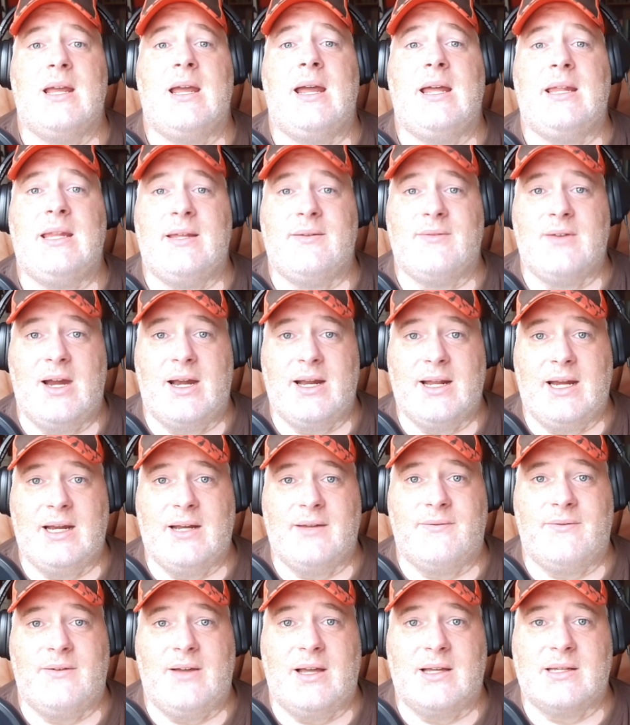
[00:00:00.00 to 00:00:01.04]
and they've got to get
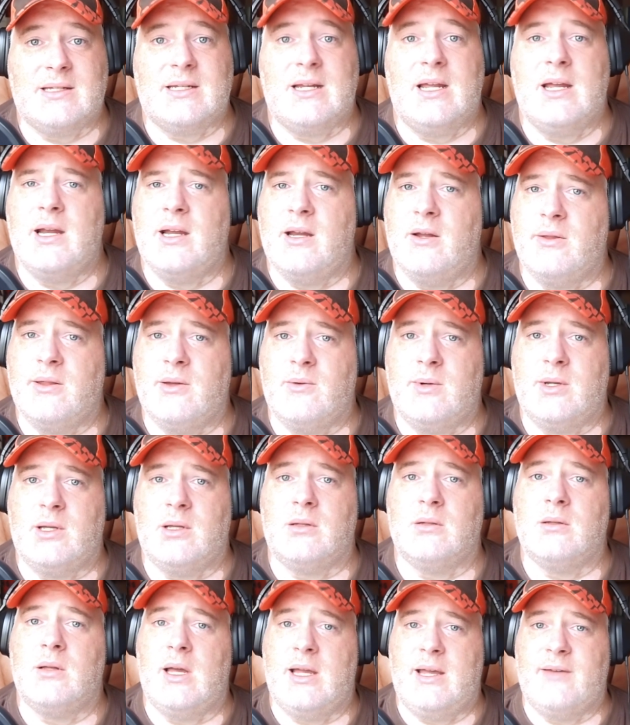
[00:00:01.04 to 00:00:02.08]
it fast. I know they will.
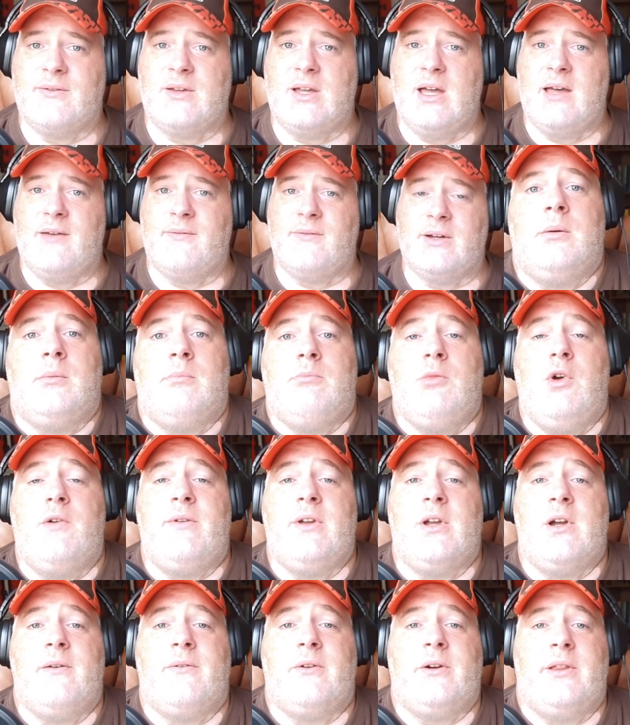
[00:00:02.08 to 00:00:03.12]
I have confidence.
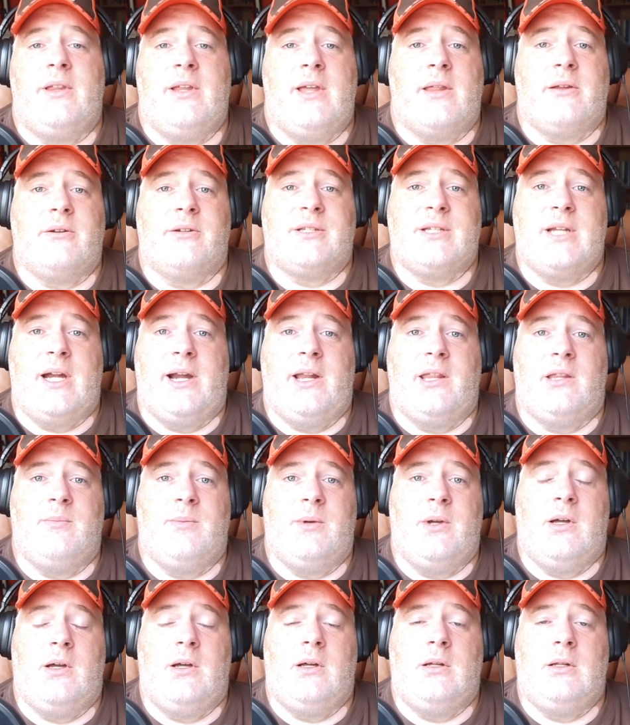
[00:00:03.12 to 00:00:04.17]
Moving over to the other side of the
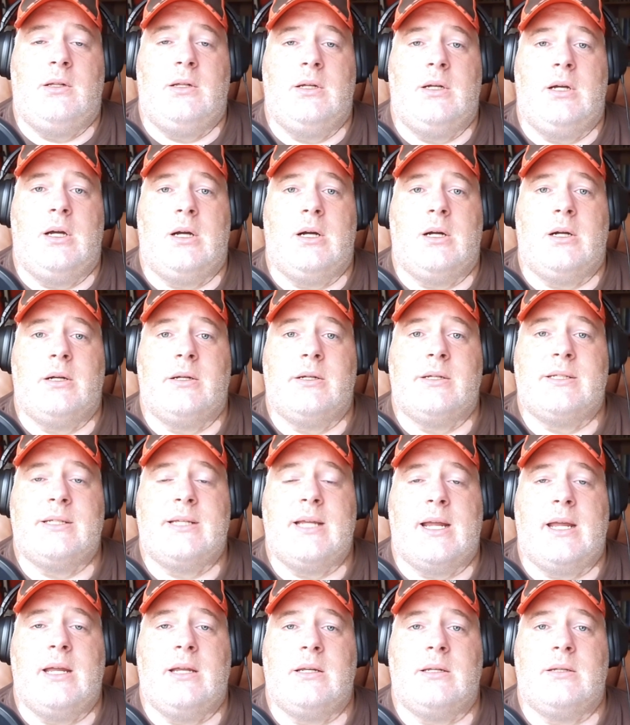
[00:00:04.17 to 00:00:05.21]
ball, our
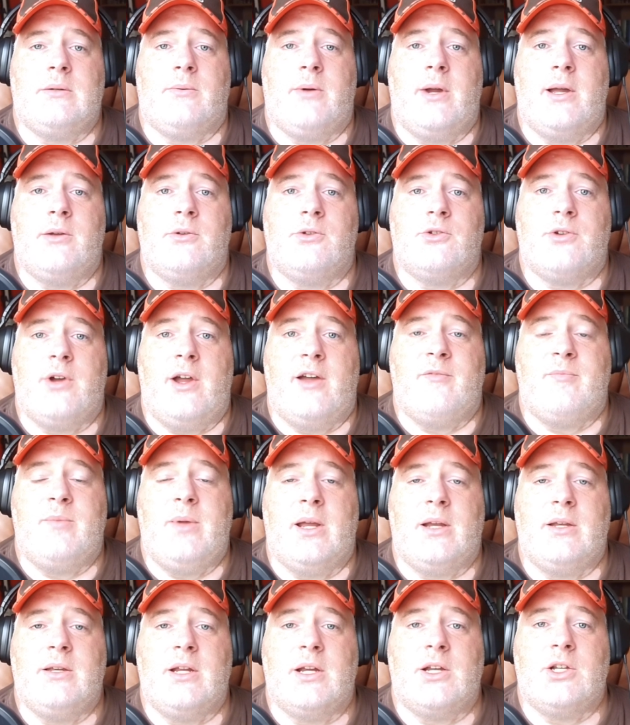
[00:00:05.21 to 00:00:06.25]
second-round draft
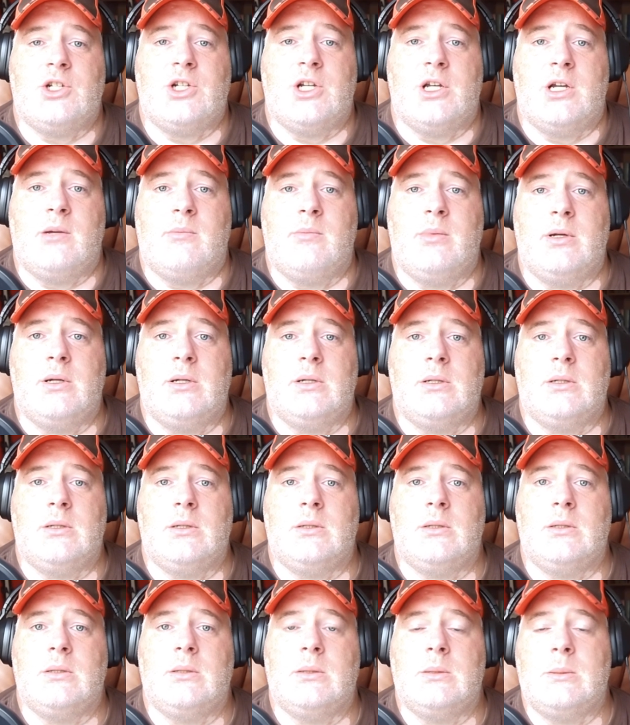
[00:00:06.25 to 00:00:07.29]
pick, Nick Chubb,
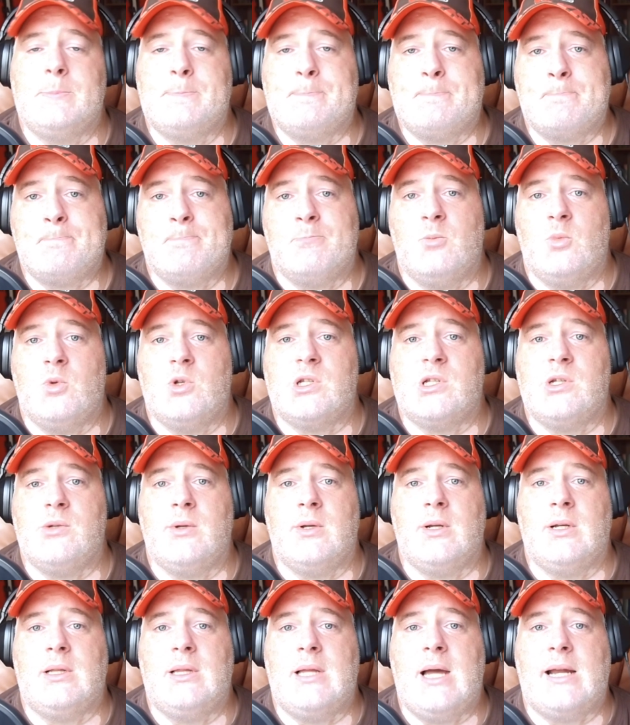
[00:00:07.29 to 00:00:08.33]
was
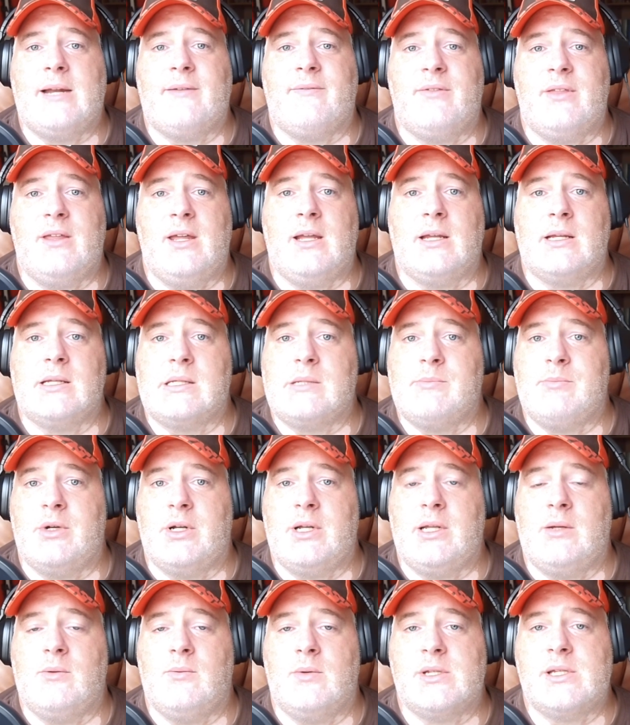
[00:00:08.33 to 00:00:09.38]
doing a lot of things, but
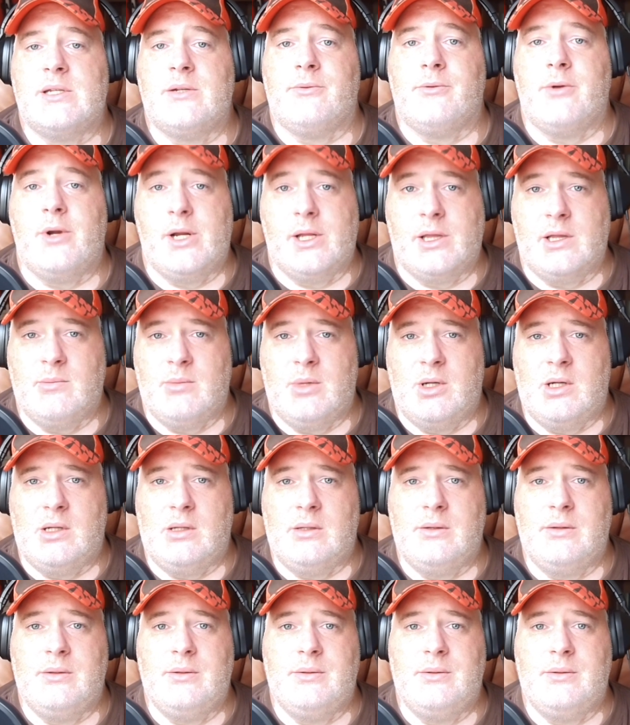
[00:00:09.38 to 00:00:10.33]
he wasn't running the ball